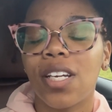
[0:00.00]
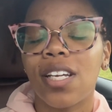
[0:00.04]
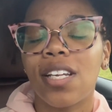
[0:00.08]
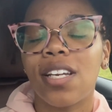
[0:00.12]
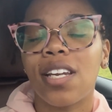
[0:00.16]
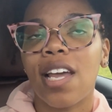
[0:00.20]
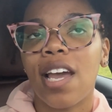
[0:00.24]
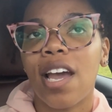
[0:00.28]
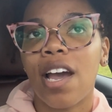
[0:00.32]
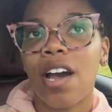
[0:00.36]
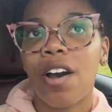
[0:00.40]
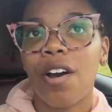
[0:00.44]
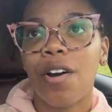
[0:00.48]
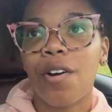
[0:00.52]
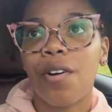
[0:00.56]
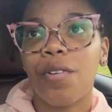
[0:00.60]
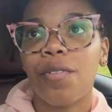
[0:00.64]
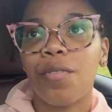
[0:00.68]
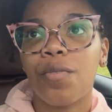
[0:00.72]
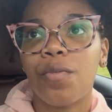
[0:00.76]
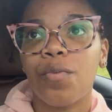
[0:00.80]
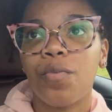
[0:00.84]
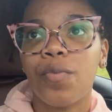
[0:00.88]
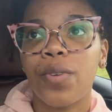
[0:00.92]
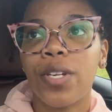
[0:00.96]

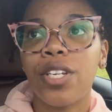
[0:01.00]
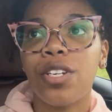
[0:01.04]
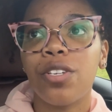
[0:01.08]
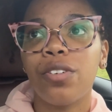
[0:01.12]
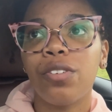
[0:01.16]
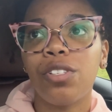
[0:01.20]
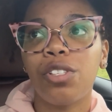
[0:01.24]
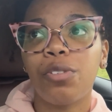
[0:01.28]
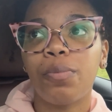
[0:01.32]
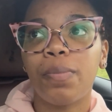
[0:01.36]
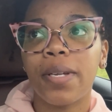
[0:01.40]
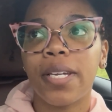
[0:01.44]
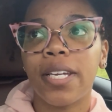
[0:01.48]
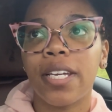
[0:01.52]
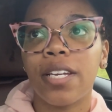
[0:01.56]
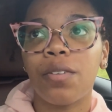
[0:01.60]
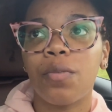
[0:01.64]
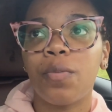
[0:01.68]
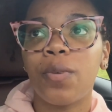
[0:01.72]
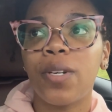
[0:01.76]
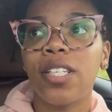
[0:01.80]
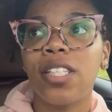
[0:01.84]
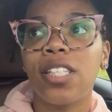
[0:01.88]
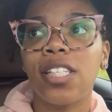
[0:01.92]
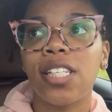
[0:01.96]
Now, we
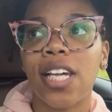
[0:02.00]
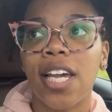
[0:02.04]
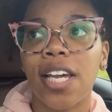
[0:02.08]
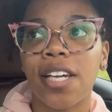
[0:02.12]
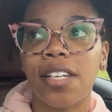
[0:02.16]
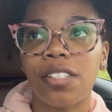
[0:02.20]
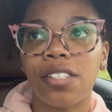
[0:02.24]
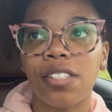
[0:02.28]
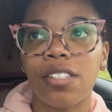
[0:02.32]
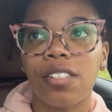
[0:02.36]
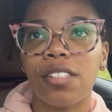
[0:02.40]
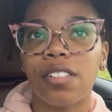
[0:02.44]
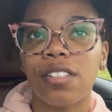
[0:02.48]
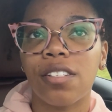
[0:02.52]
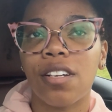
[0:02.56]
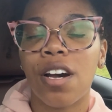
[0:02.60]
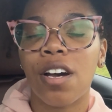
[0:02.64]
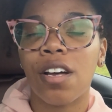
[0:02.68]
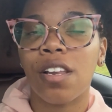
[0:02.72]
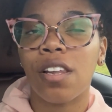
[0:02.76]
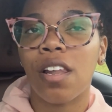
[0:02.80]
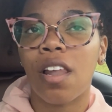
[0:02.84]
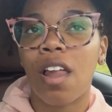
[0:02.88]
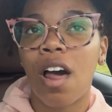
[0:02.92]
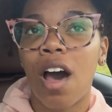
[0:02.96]
text
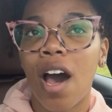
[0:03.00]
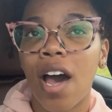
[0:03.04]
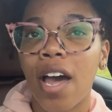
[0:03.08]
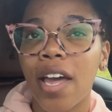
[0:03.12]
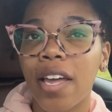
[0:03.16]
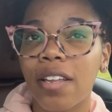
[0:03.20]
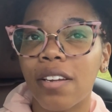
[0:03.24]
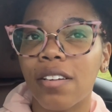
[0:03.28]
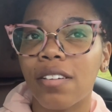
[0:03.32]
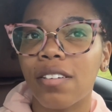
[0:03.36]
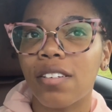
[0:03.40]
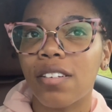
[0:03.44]
a lot.